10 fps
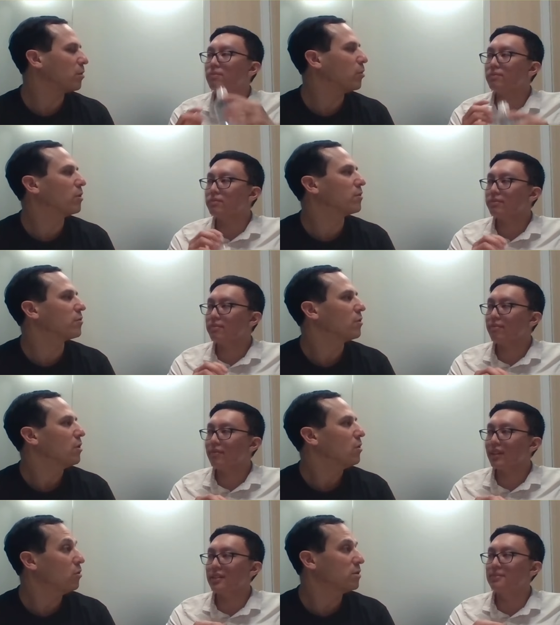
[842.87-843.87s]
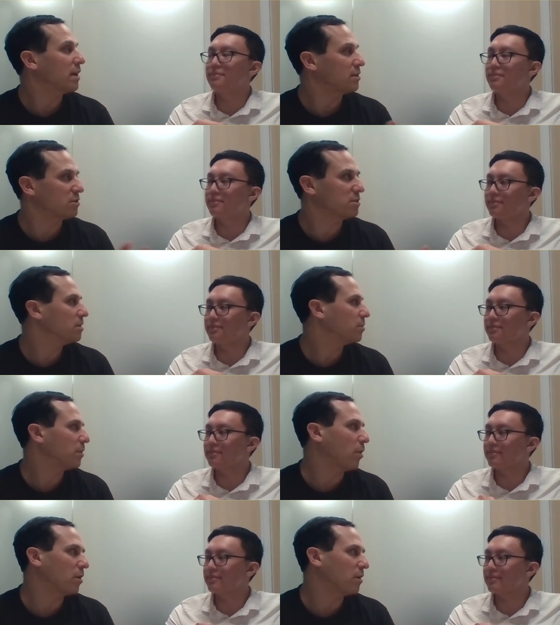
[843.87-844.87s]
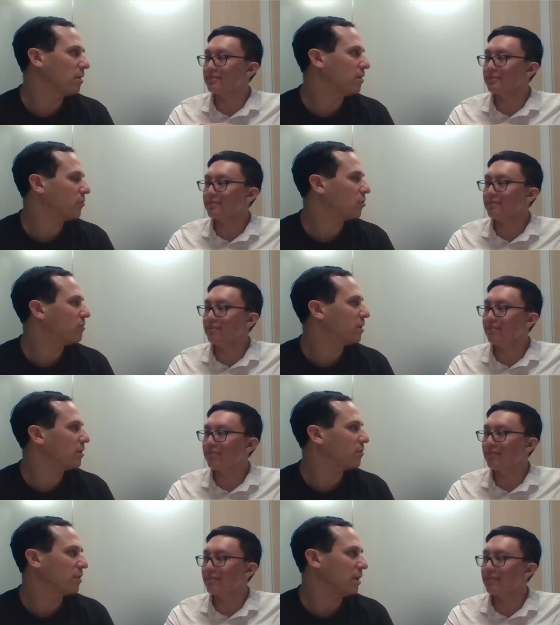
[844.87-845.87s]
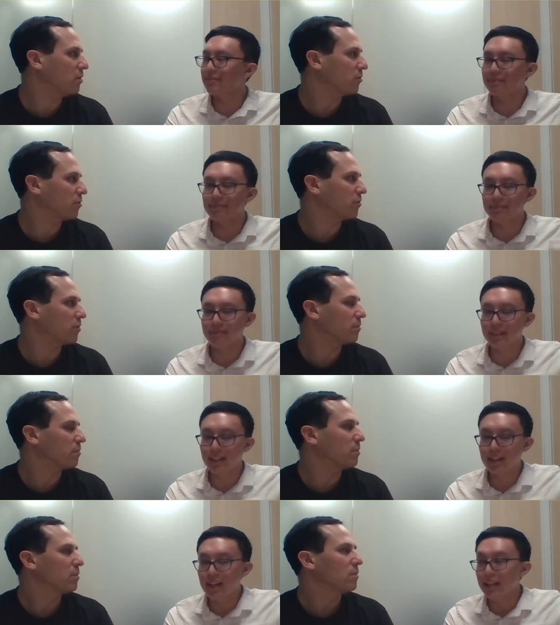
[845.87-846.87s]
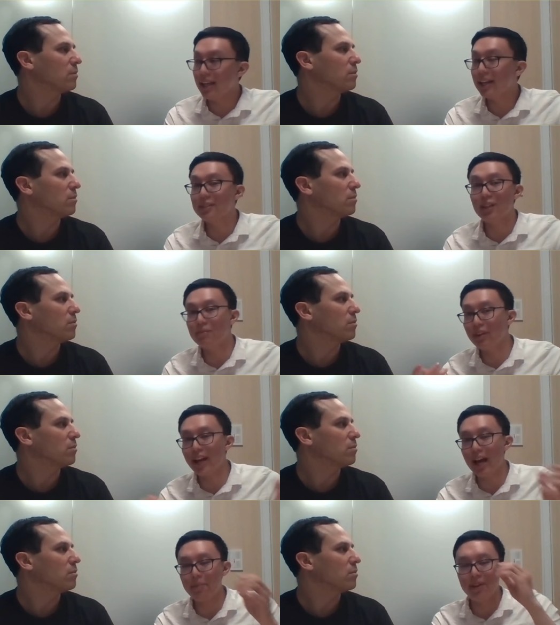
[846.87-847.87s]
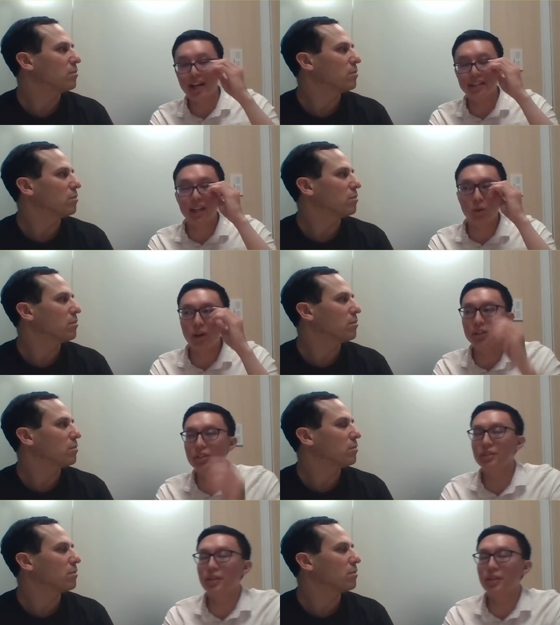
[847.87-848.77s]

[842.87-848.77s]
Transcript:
Speaker 1: reports? Or is that just simply part of the service and the ecosystem?
Speaker 2: Yes, yeah, so I'm very happy you asked that question.